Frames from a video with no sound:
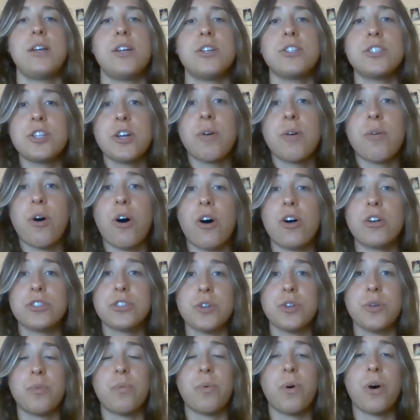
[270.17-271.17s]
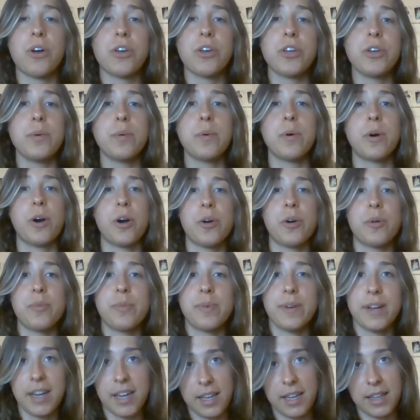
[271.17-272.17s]
So, also while you are
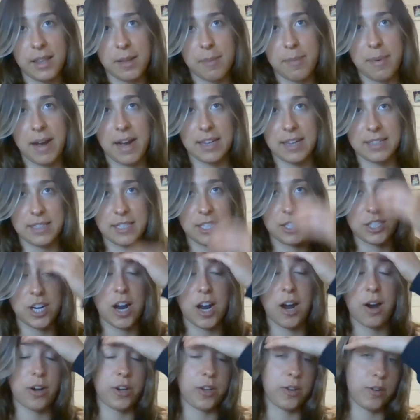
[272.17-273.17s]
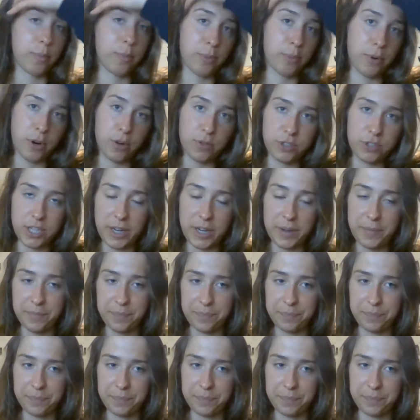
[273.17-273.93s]
reading the passage, how do you approach it?